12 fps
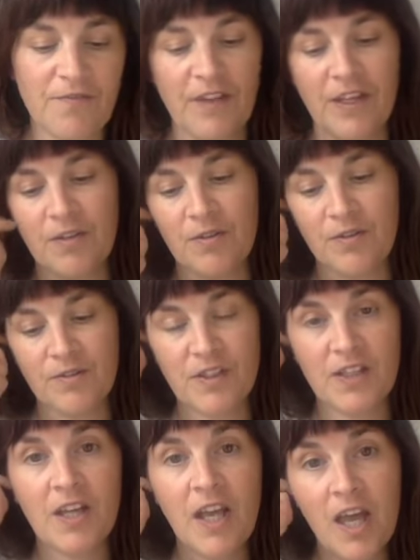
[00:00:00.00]
the fields
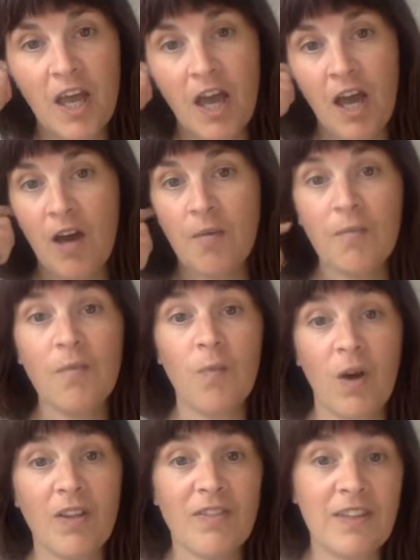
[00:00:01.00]
and
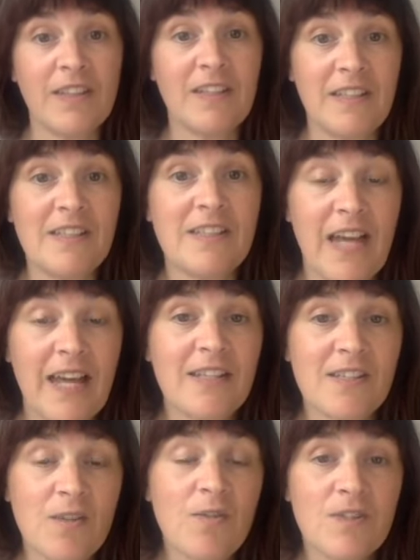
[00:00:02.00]
what his dad
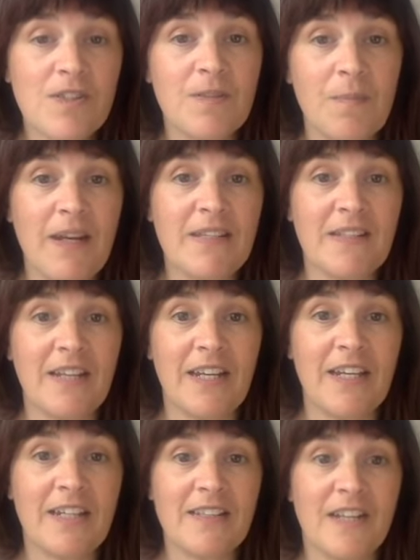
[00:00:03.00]
slaughtered
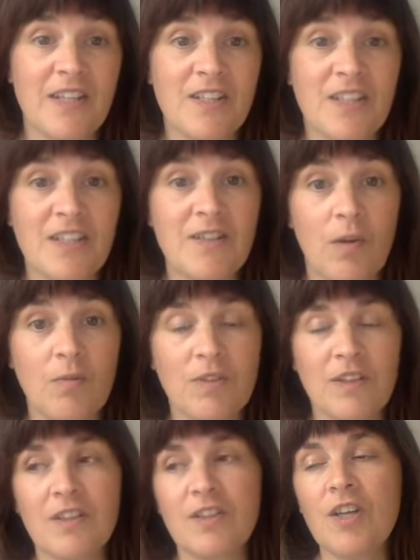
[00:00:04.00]
basically and essentially sold
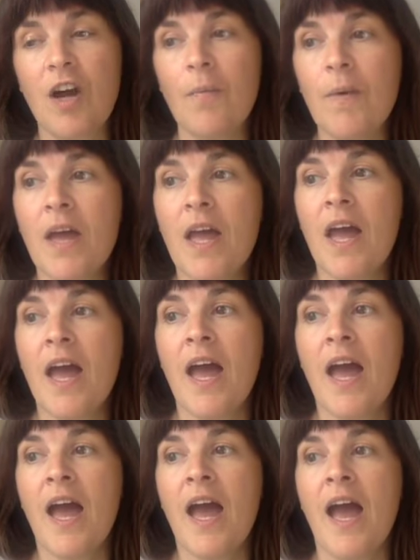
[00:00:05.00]
in the shop.
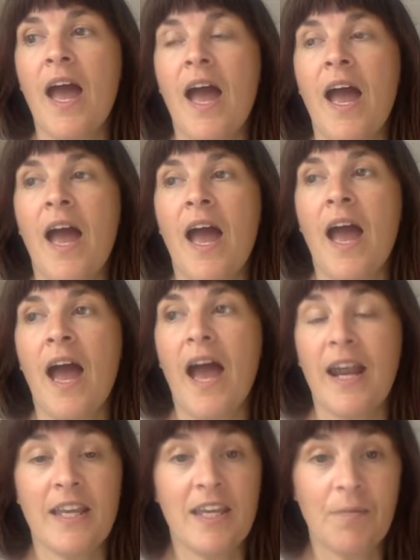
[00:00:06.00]

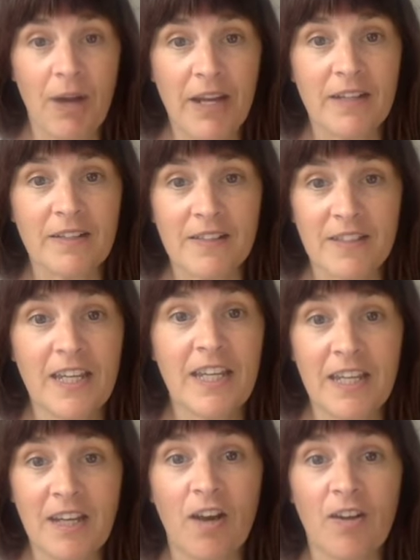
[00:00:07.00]
And he
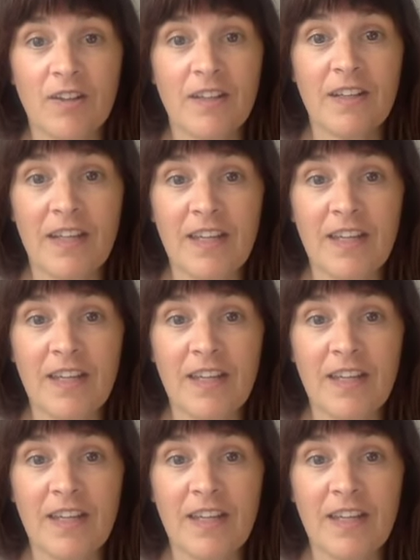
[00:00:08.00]
got